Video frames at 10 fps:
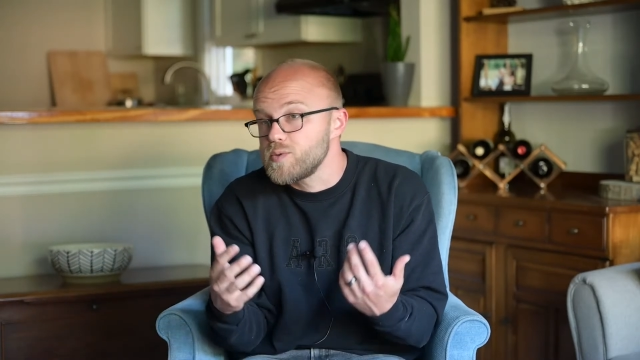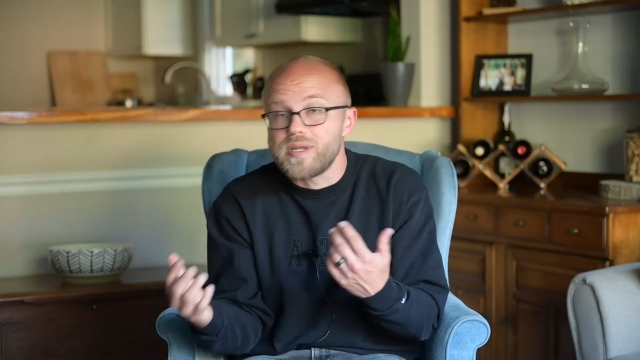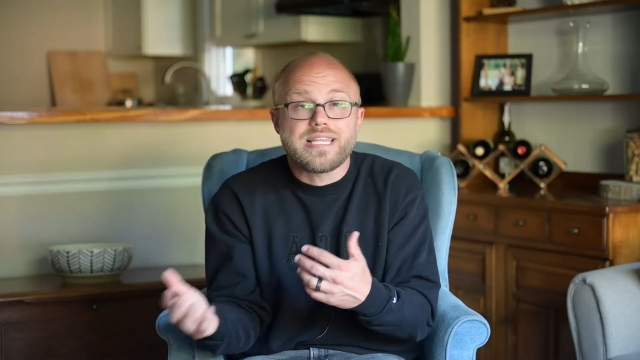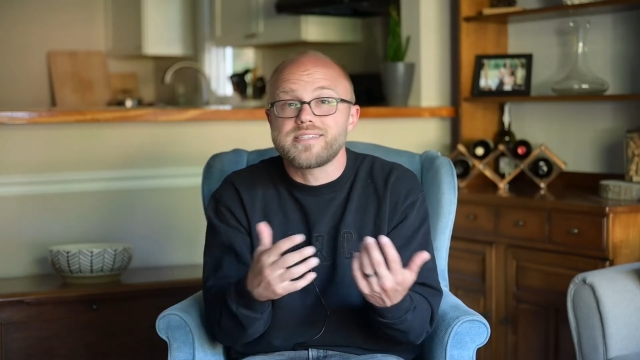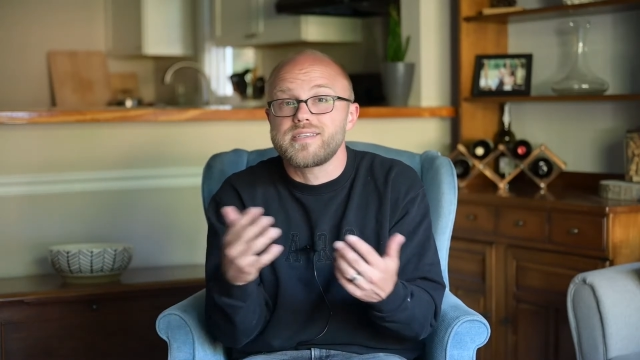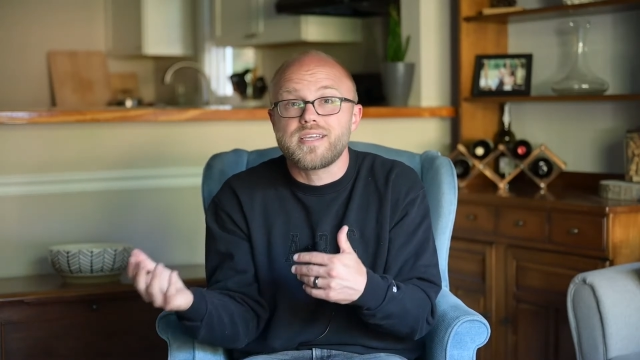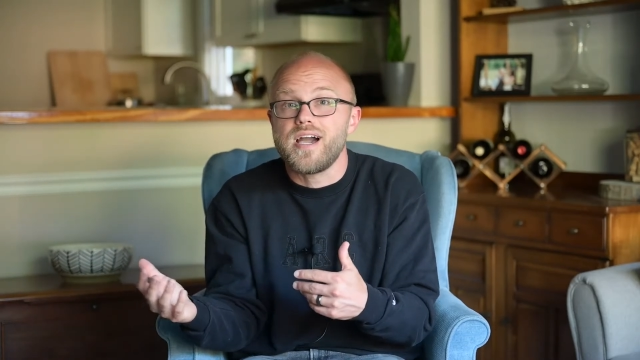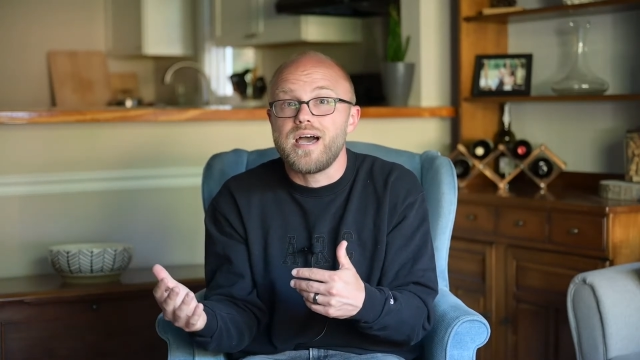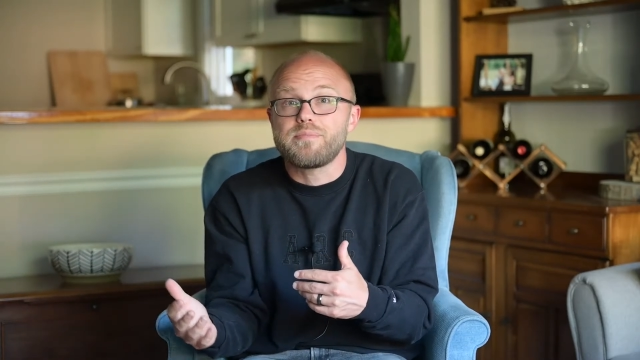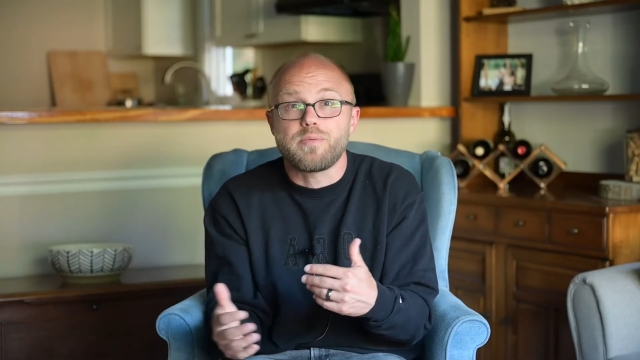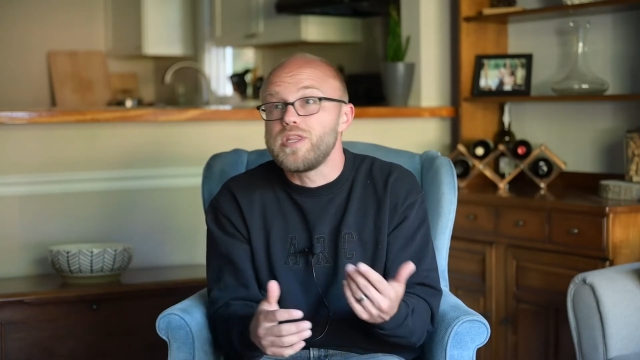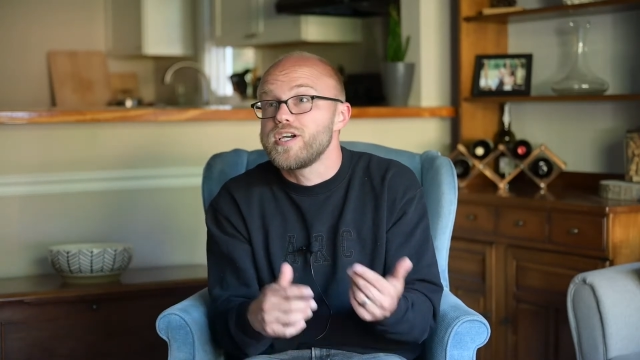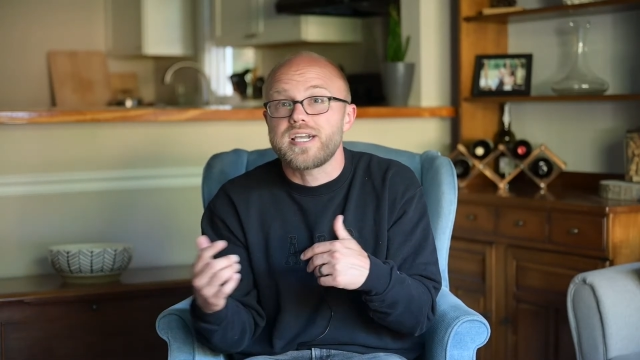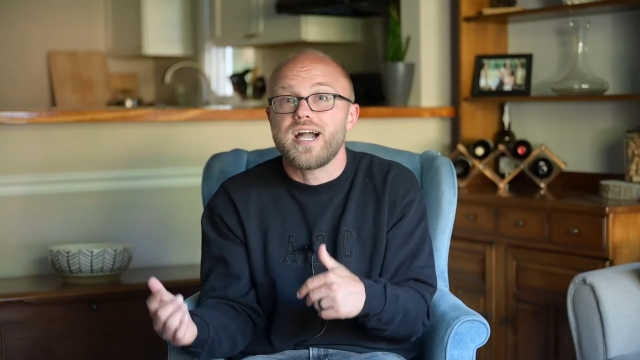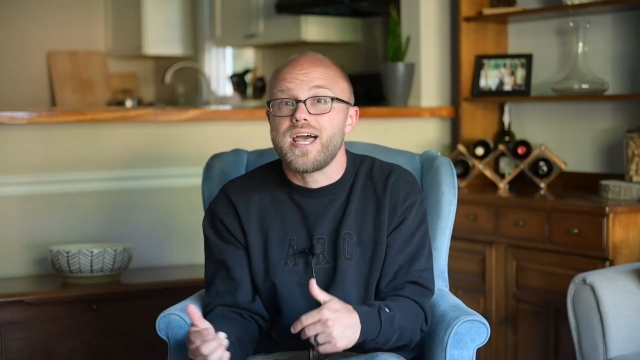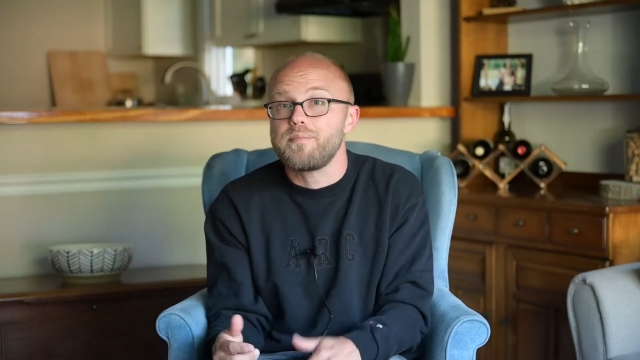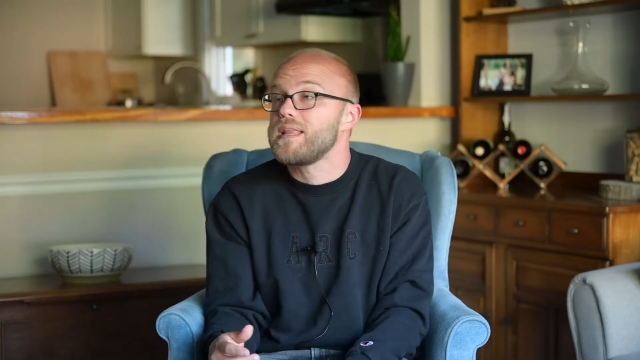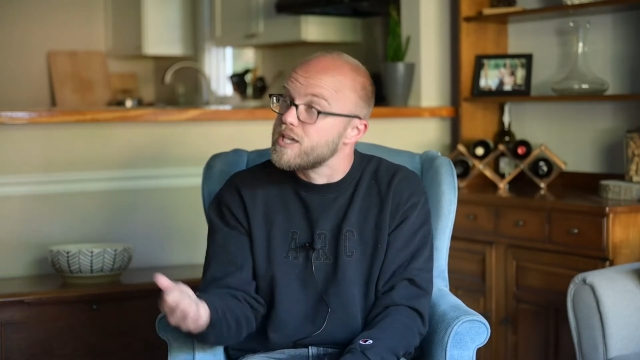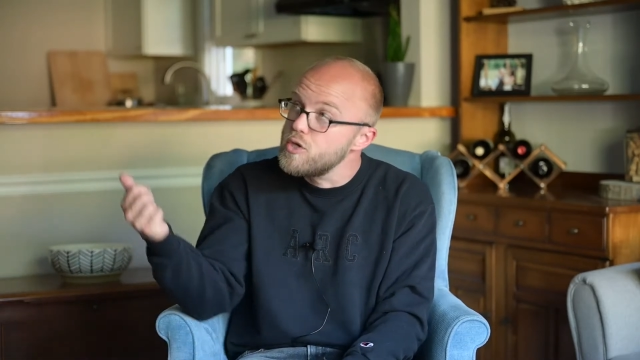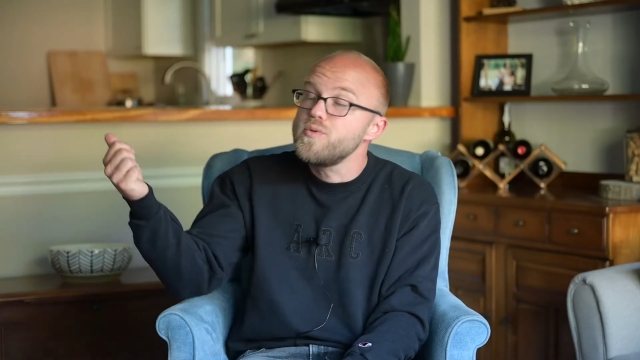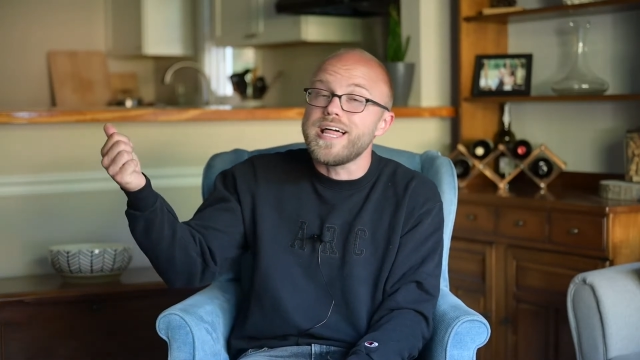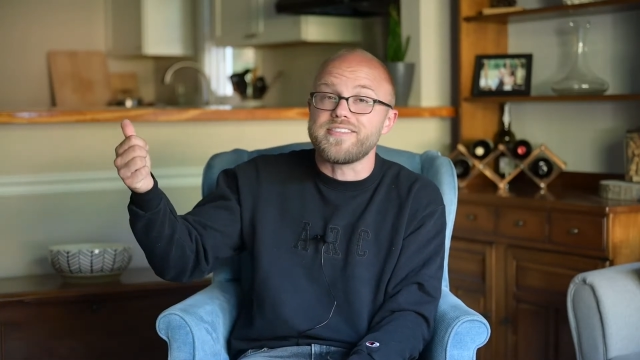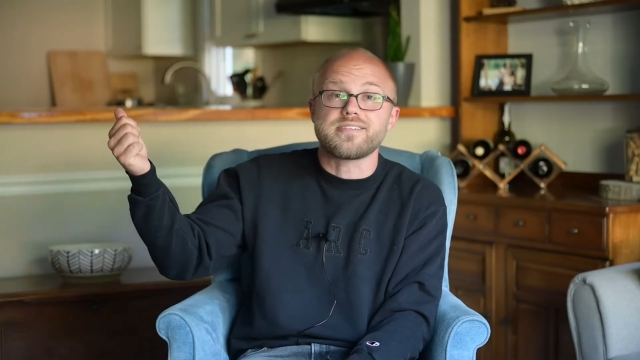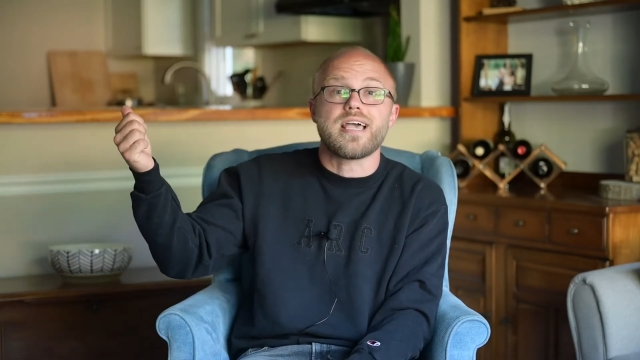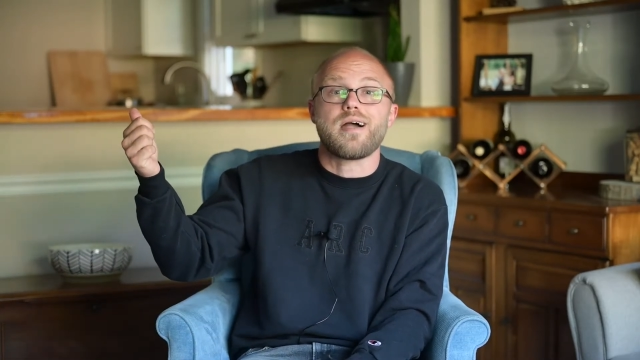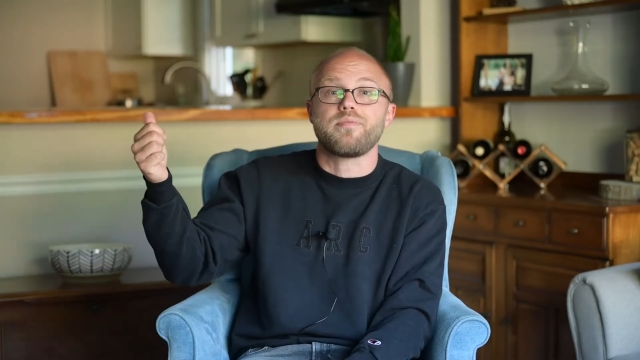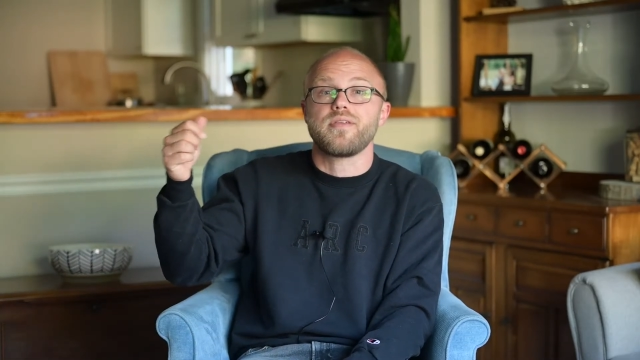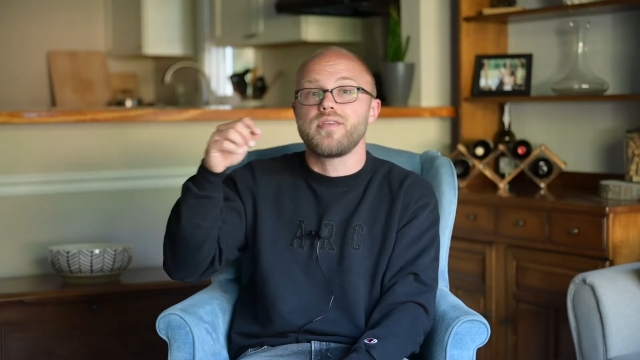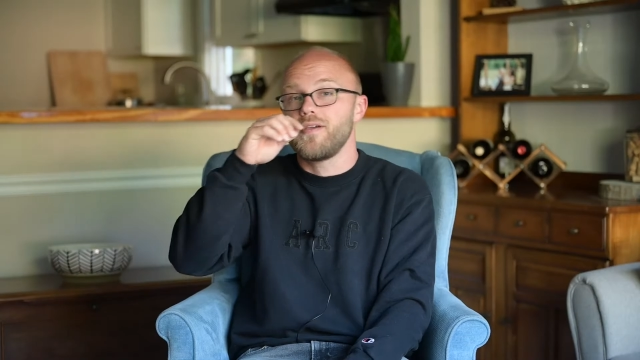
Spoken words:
so we didn't listen to God, but then we look at God and be like, you let this happen.